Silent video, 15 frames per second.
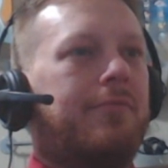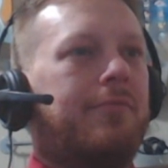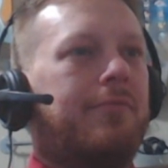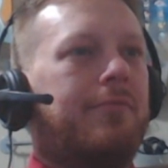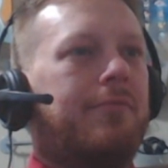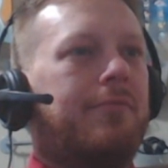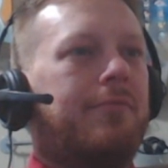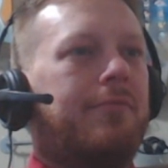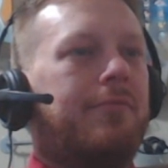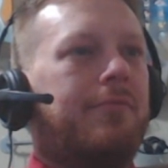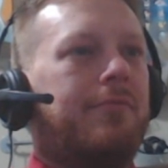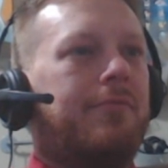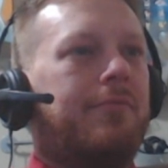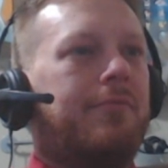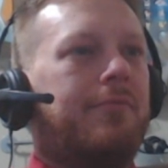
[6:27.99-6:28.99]

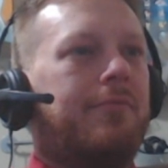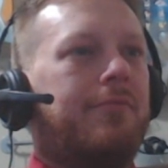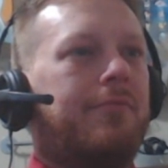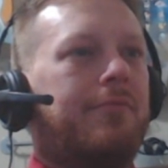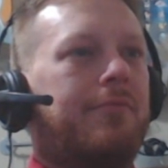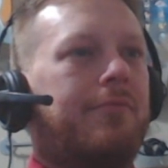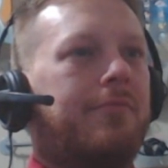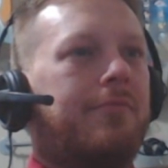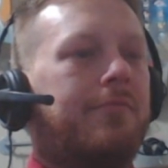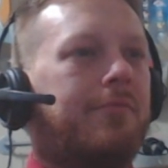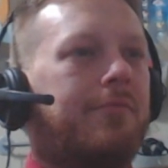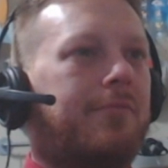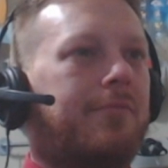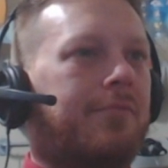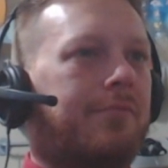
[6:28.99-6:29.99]

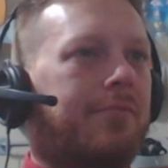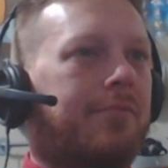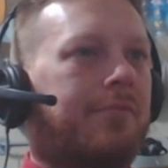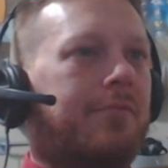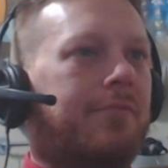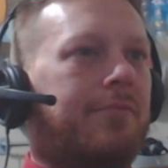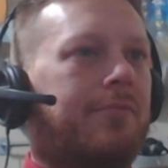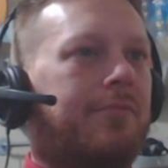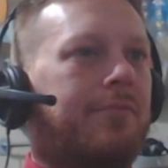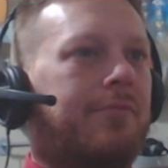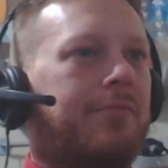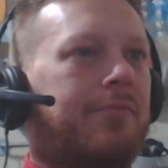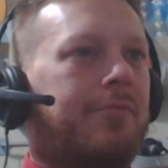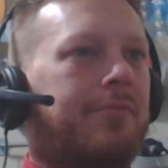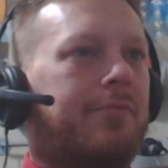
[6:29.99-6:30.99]

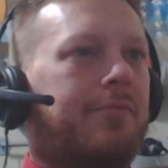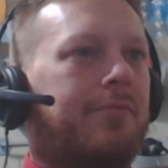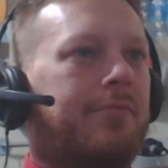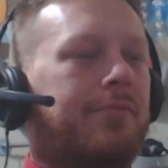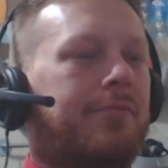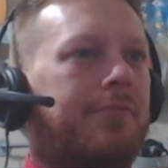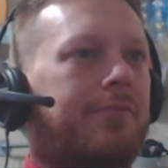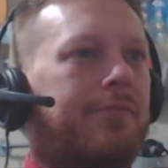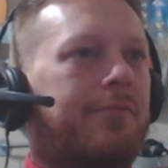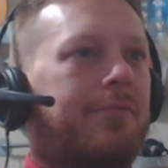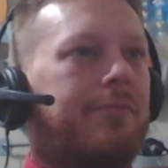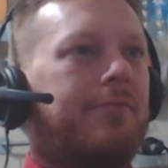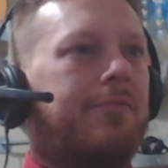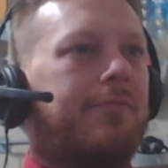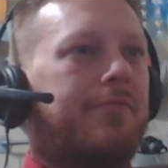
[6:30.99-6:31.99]

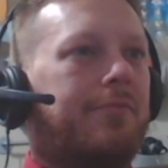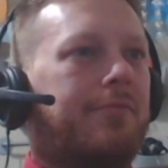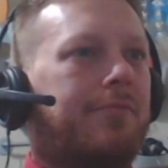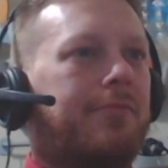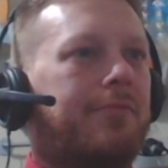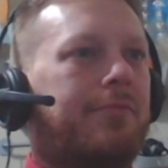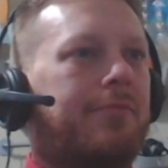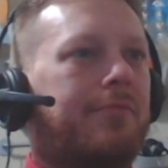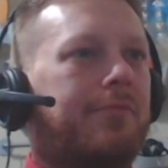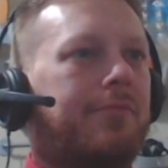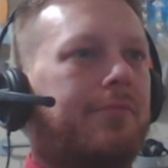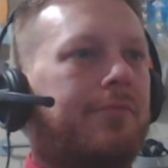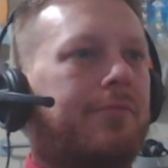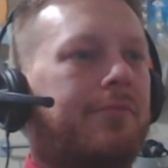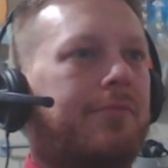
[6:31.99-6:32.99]

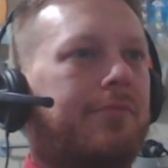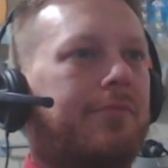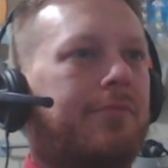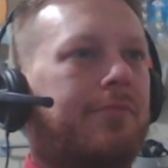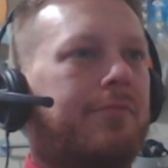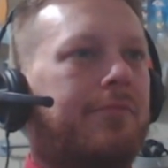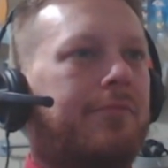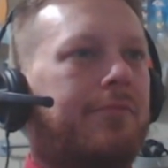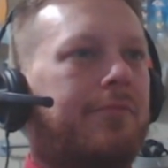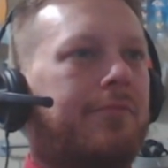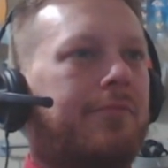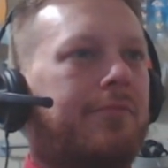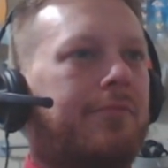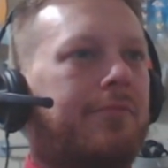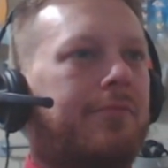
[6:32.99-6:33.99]

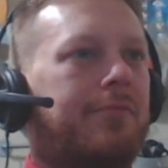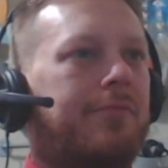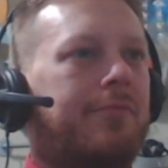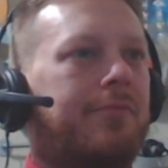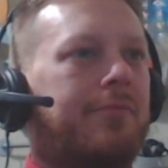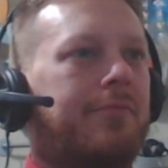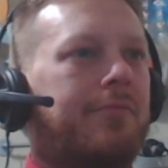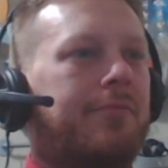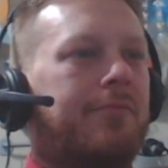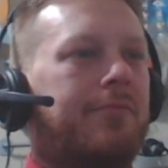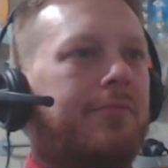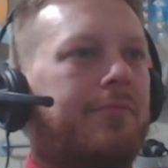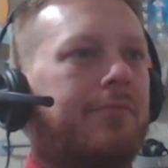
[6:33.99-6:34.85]
No words are spoken by the person on screen.